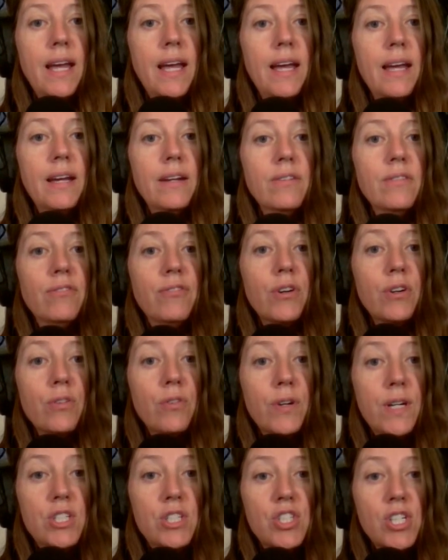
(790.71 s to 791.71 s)
and for
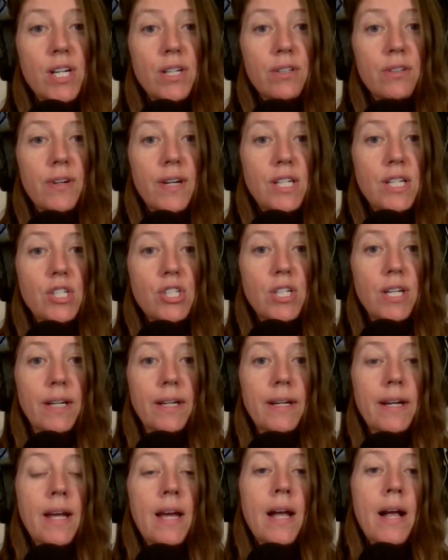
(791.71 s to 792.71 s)

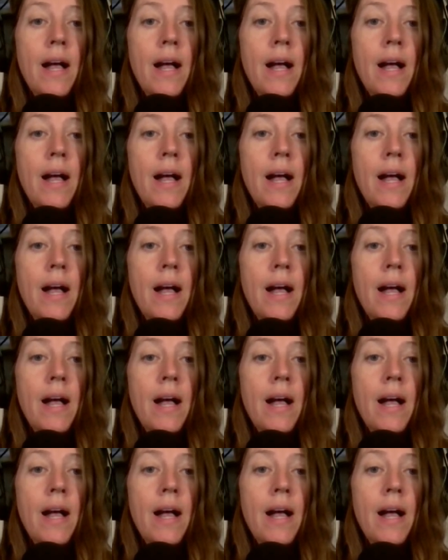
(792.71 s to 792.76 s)
regeneration.